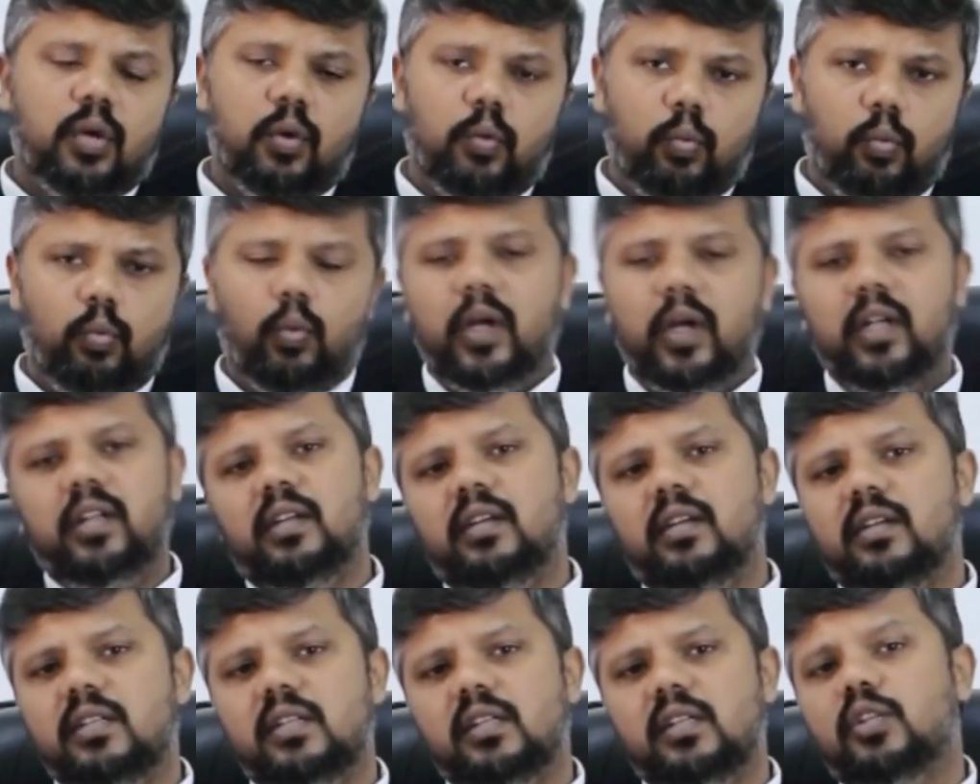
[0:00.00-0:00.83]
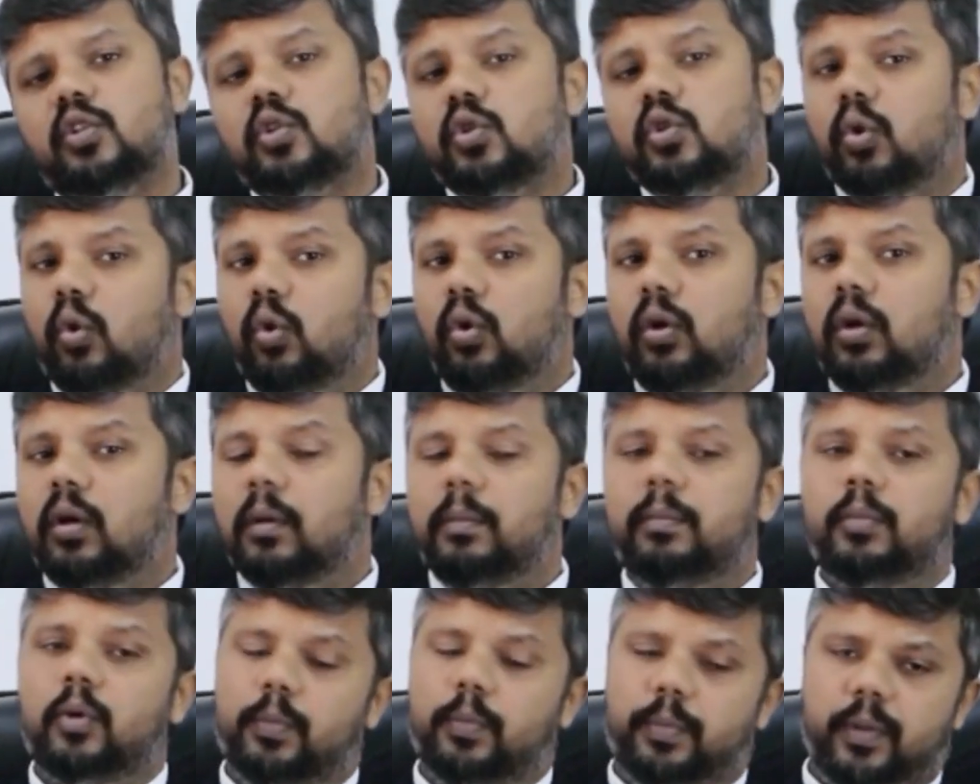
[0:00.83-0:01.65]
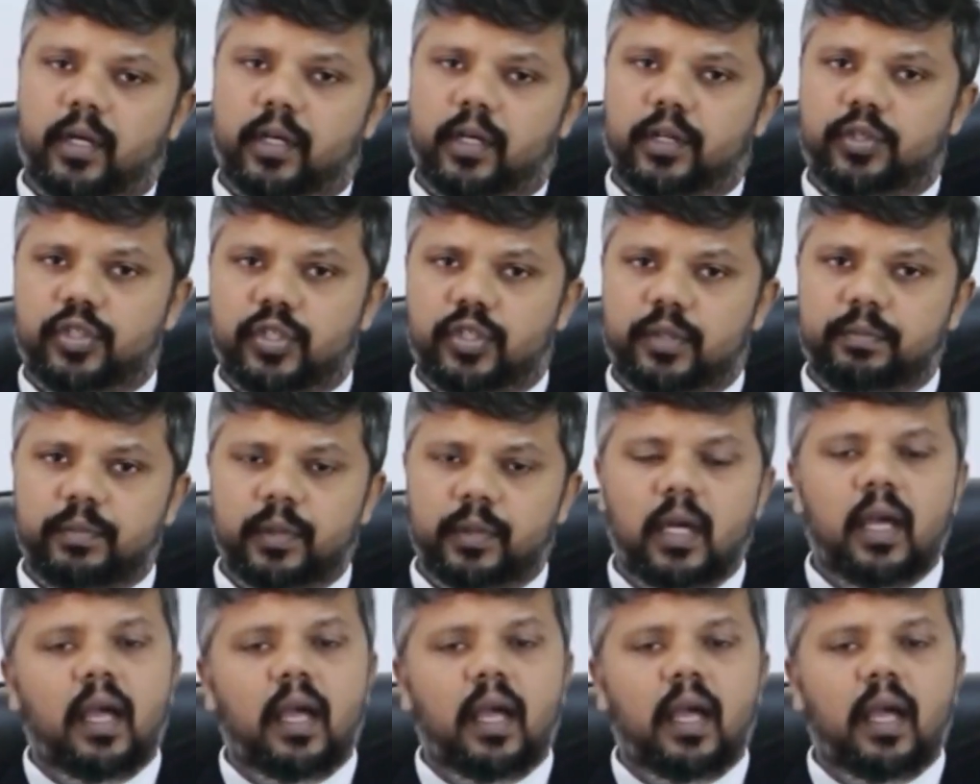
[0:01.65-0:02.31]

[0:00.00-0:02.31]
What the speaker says: One is a sole proprietorship,